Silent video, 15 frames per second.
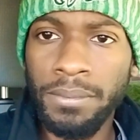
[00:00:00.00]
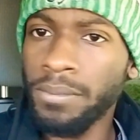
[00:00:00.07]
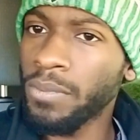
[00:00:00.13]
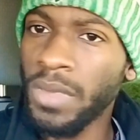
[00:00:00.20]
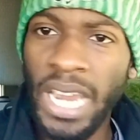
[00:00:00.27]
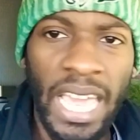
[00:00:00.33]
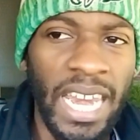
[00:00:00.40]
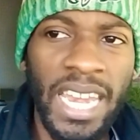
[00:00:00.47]

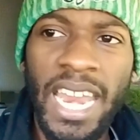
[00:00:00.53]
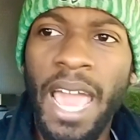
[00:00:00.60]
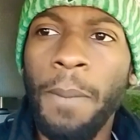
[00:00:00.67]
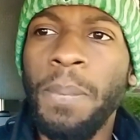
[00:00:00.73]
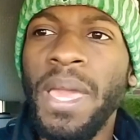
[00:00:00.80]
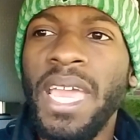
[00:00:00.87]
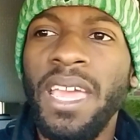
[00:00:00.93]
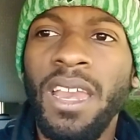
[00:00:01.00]
They did not
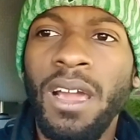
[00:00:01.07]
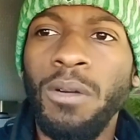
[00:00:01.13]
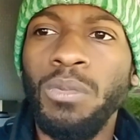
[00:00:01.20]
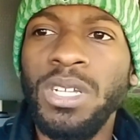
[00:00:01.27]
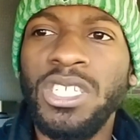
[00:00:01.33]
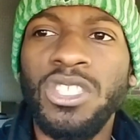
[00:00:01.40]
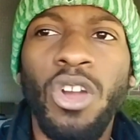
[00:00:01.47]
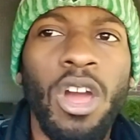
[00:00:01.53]
pick it up. We
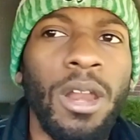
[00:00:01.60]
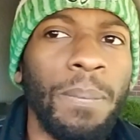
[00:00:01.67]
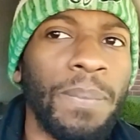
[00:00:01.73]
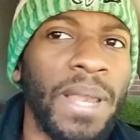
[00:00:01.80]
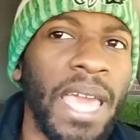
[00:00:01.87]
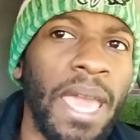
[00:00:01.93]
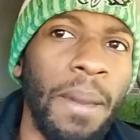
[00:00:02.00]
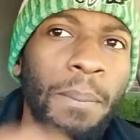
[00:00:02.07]
started
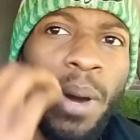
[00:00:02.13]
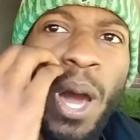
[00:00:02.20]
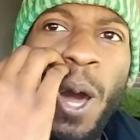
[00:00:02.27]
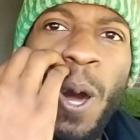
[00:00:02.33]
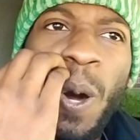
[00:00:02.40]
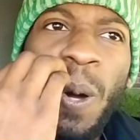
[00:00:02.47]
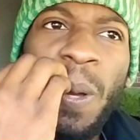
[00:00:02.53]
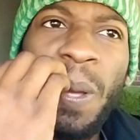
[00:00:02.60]
playing
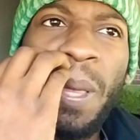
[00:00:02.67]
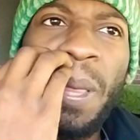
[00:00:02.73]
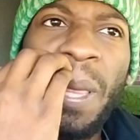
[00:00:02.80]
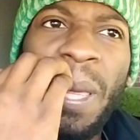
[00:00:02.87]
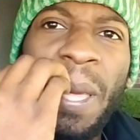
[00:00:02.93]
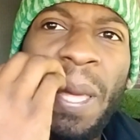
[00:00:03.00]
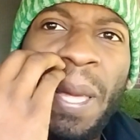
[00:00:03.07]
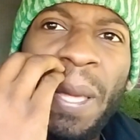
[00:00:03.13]
ball.
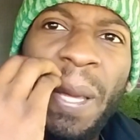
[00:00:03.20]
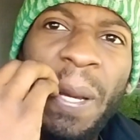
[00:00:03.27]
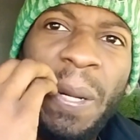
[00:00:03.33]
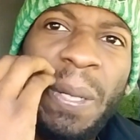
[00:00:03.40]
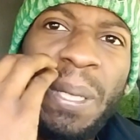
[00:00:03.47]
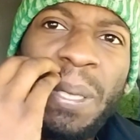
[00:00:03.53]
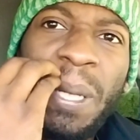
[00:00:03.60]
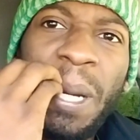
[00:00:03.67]

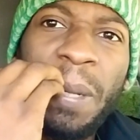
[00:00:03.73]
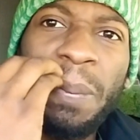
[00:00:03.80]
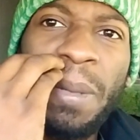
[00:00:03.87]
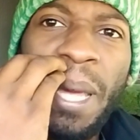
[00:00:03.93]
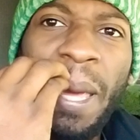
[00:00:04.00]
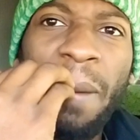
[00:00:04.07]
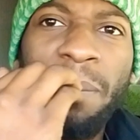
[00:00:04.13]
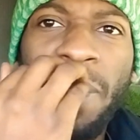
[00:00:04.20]

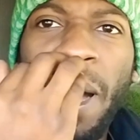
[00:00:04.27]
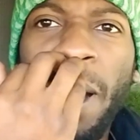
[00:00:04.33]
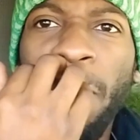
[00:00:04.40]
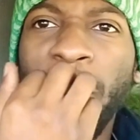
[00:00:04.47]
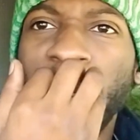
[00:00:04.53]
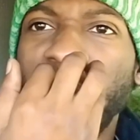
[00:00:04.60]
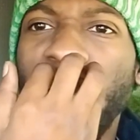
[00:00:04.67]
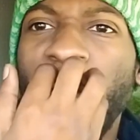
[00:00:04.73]

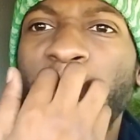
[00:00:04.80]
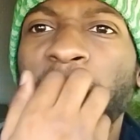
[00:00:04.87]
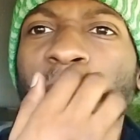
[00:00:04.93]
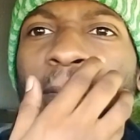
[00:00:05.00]
We're like,